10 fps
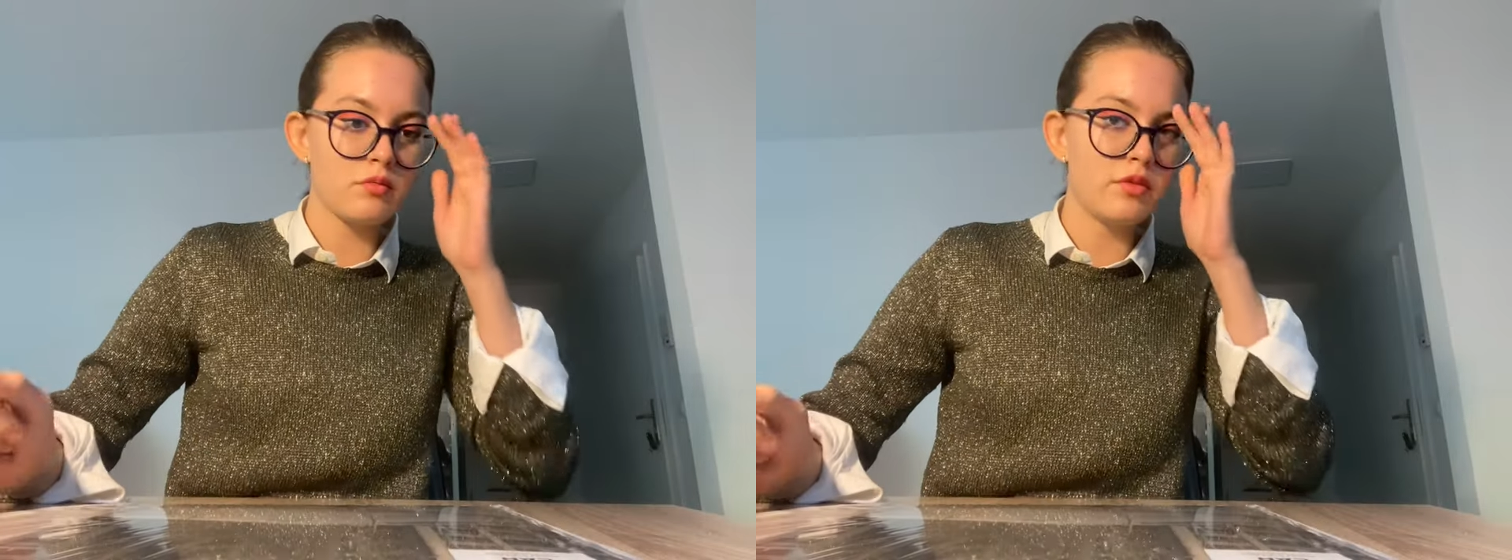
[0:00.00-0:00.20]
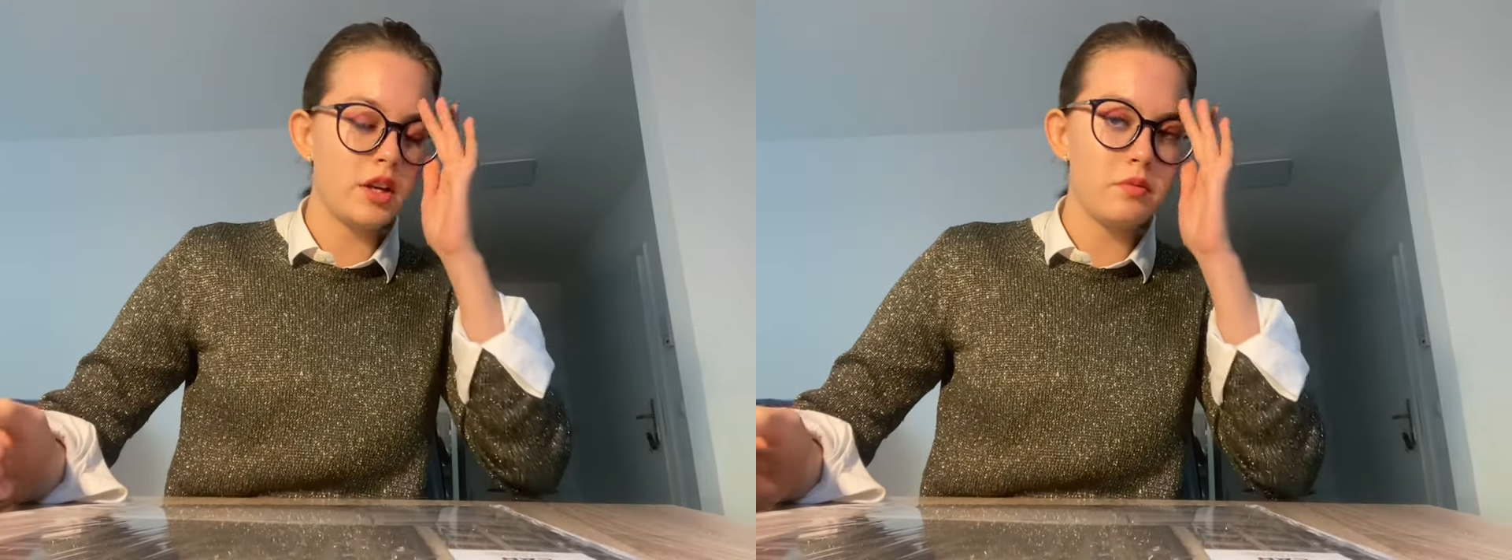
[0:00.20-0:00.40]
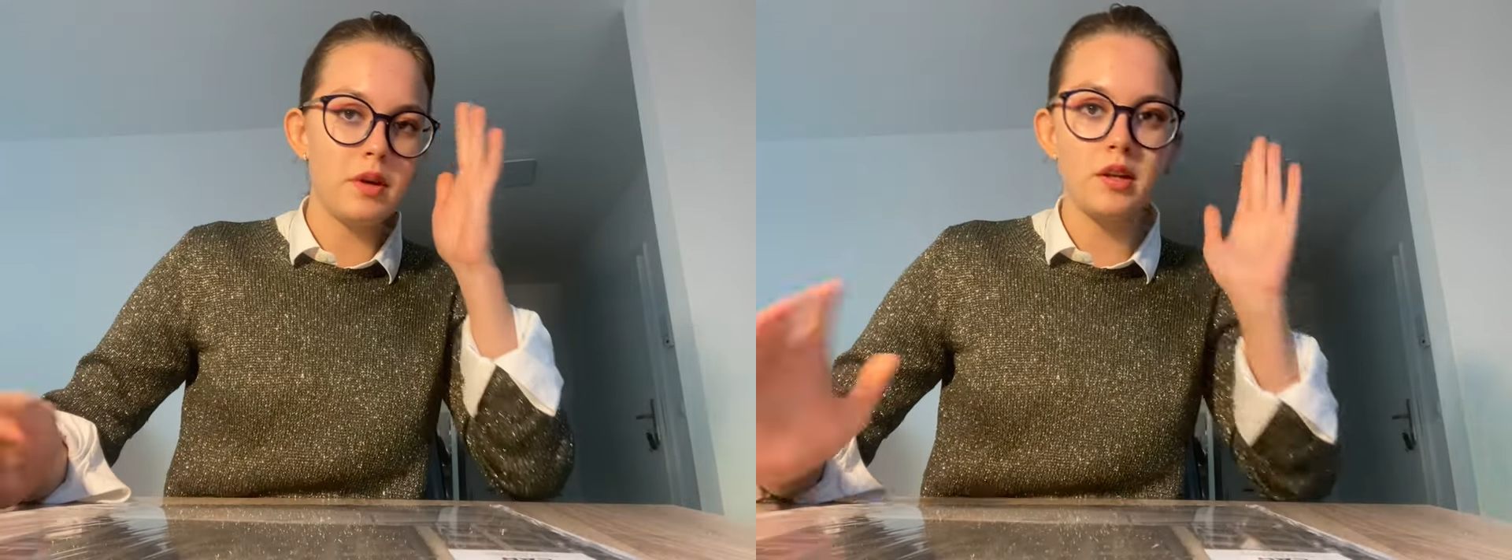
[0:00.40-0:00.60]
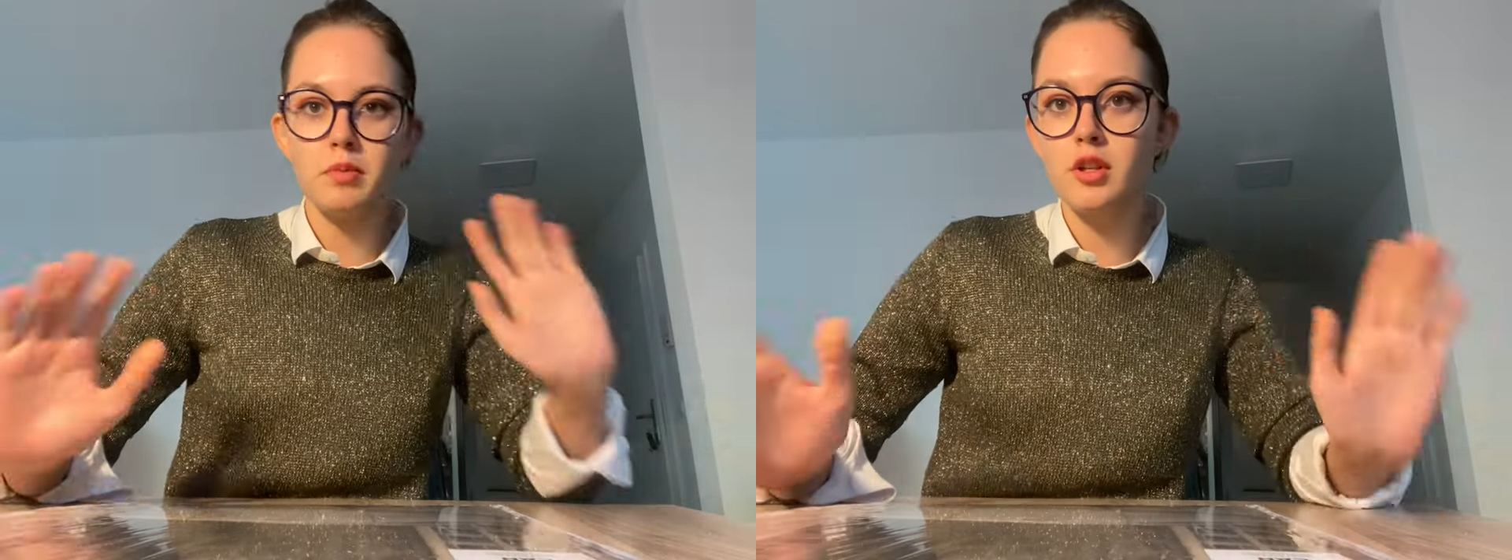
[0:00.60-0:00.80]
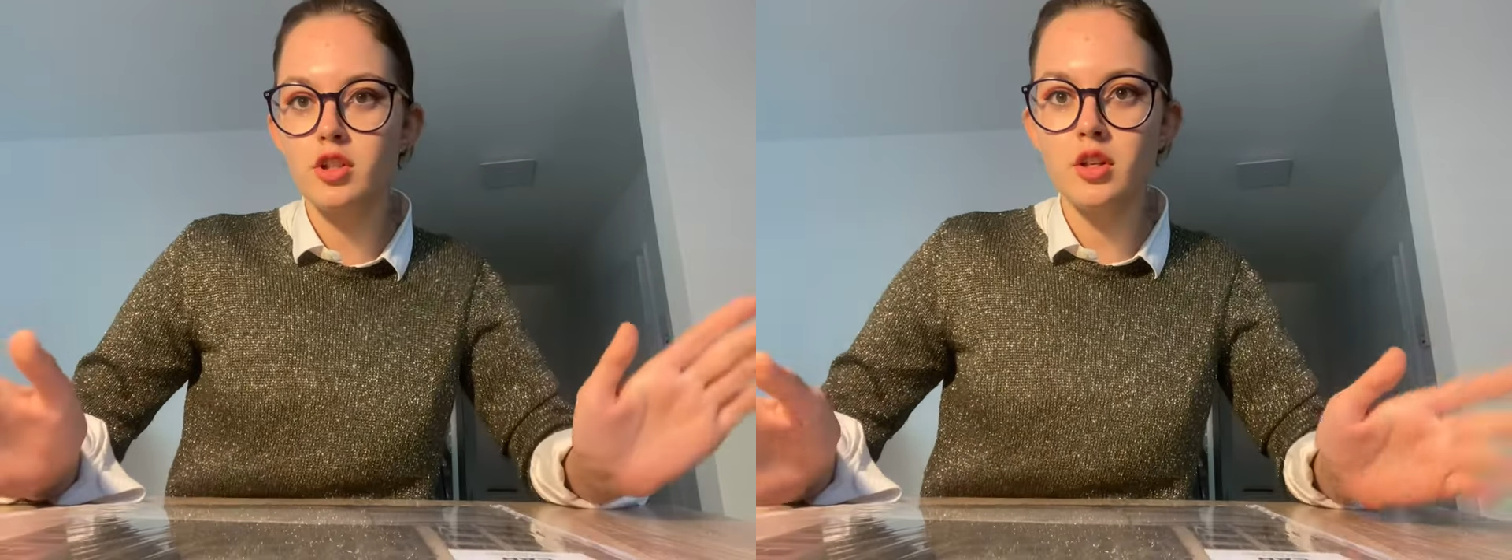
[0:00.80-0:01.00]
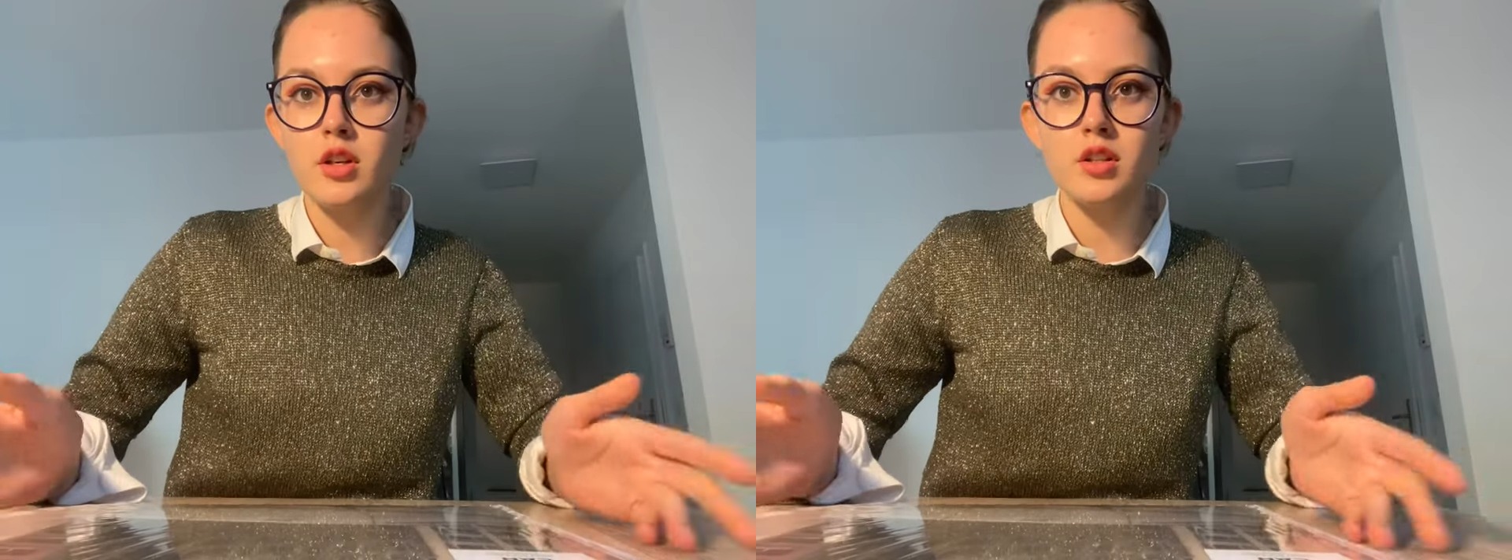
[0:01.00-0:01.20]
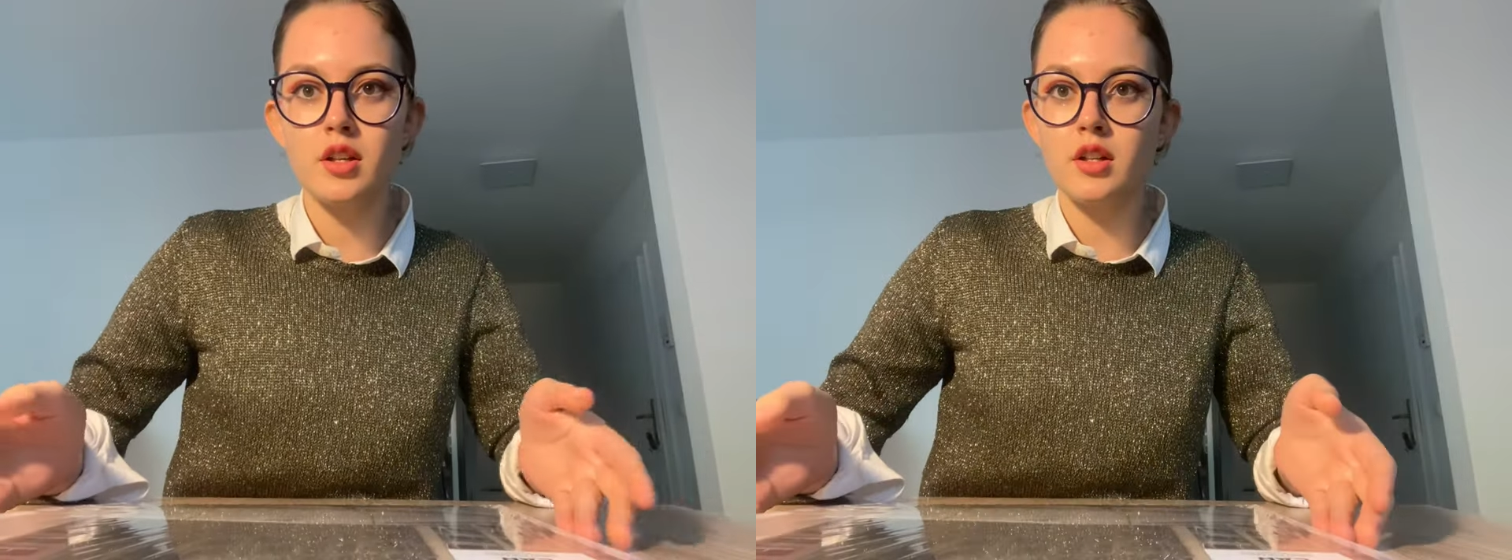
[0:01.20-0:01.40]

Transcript: really many pictures,